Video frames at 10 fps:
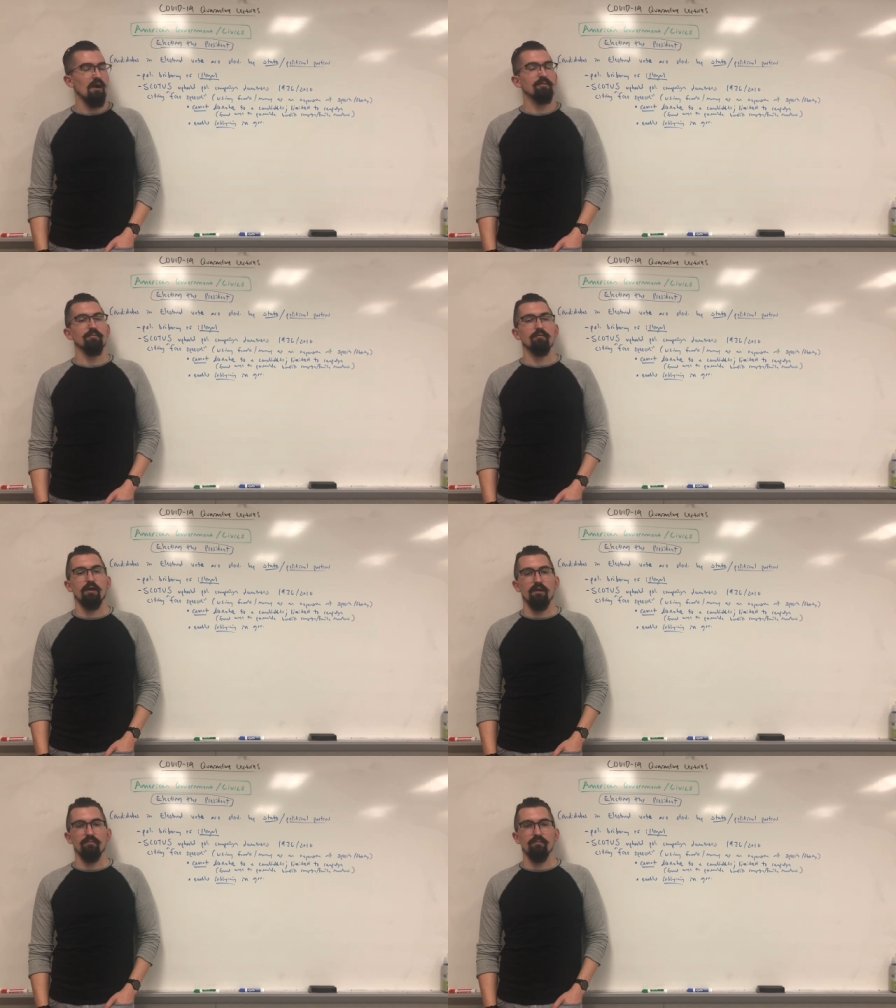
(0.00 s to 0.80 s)

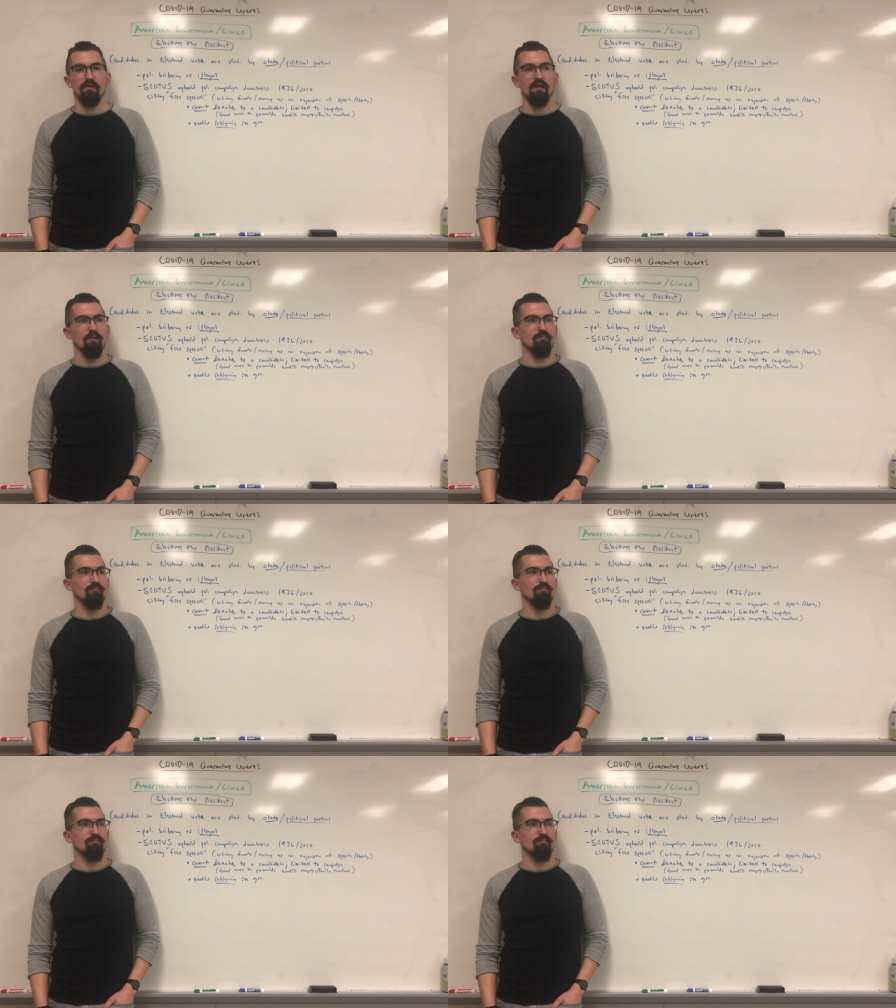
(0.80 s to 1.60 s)
Democrat and I'm
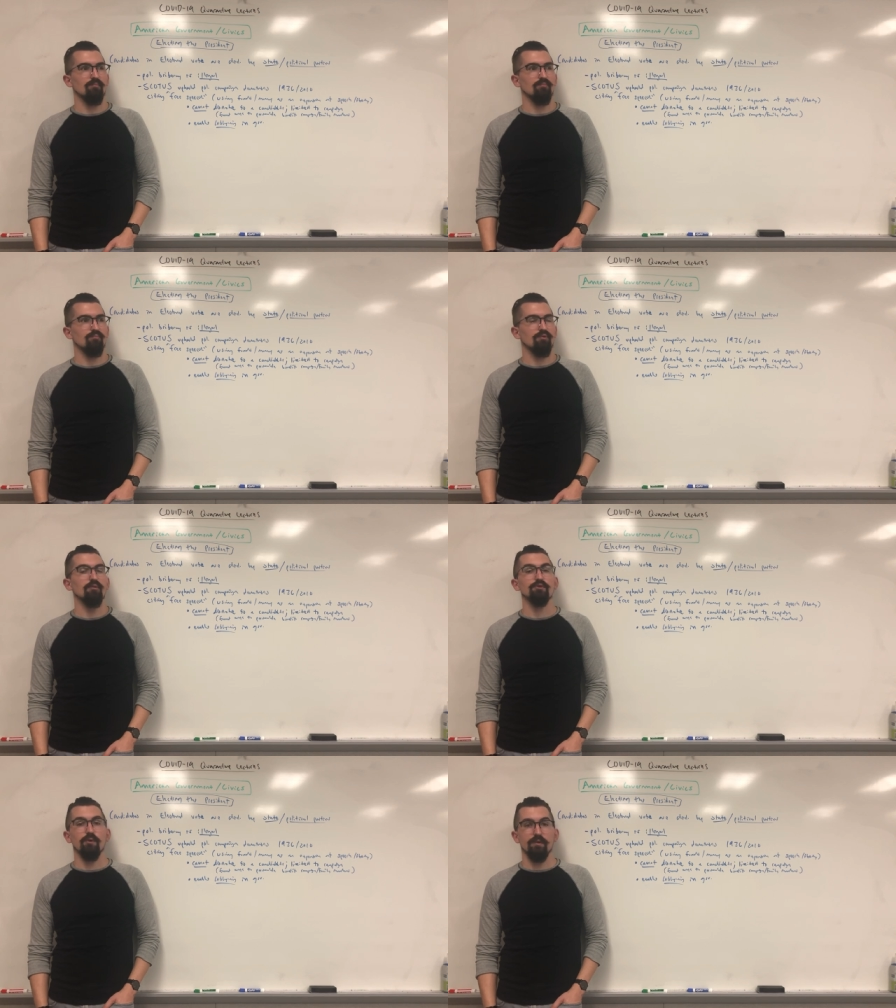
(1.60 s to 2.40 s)

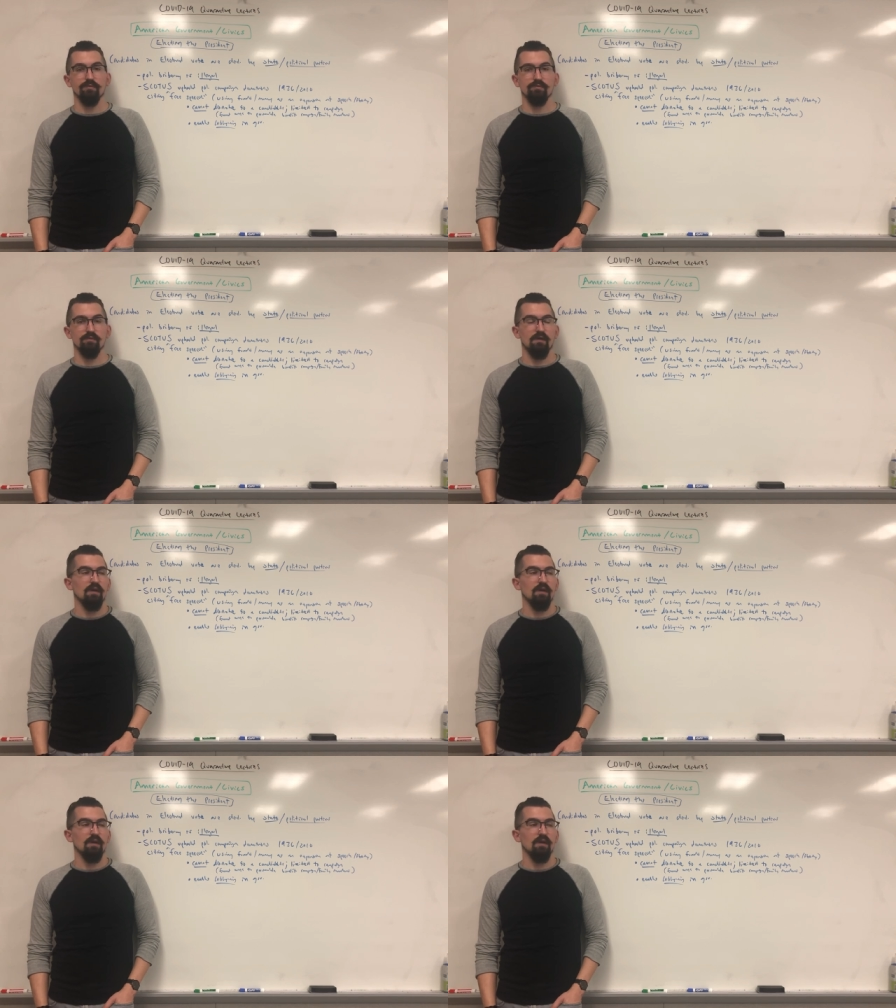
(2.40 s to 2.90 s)
pro-choice.